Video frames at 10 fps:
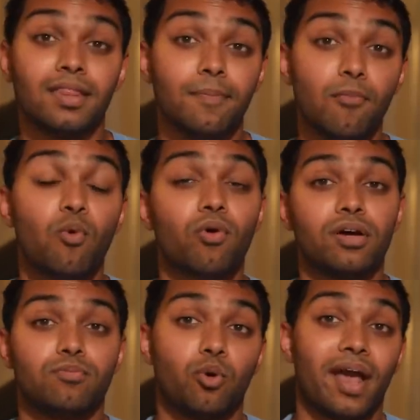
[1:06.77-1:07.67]
the
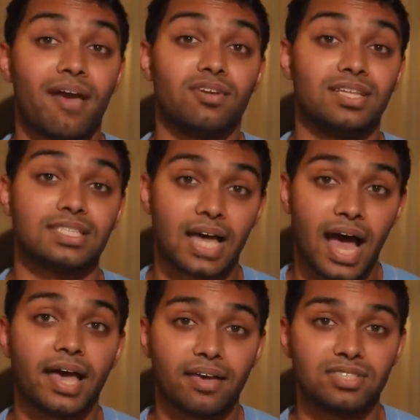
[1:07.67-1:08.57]
more and more evidence
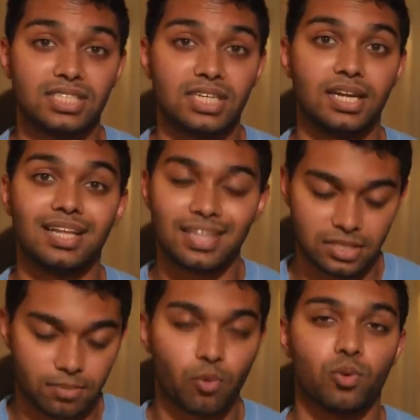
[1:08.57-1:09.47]
I have seen
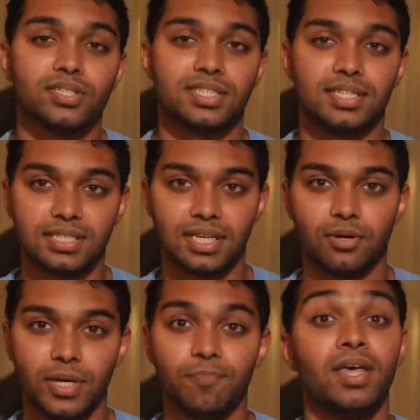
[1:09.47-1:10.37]
that supports this
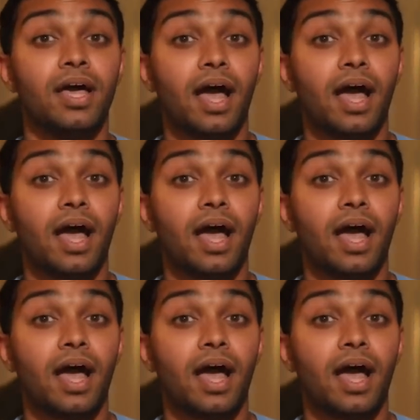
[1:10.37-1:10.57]
theory.